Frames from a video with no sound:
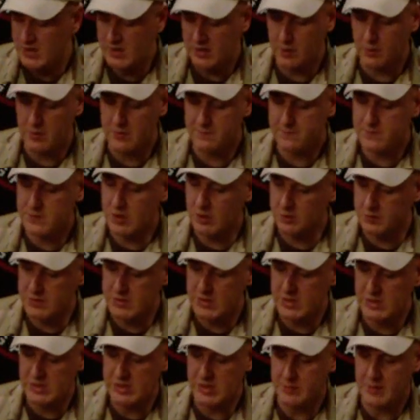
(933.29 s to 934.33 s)
Now, we've told
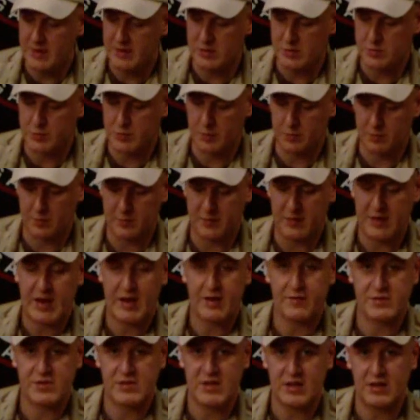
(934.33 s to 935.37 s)
G&G about this problem, and they
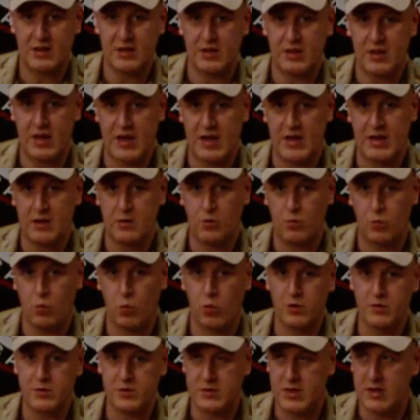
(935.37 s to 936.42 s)
have said that they
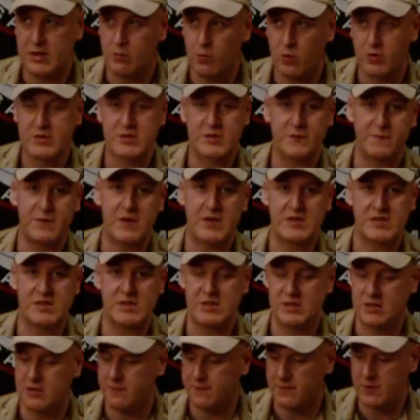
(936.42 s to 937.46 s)
want to fix
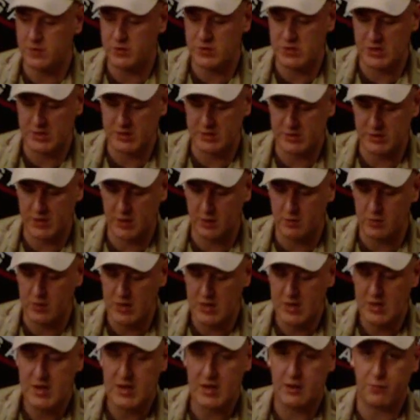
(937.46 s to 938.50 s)
this in the future. So
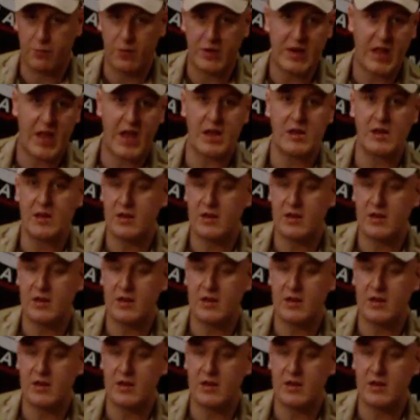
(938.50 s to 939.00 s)
if we get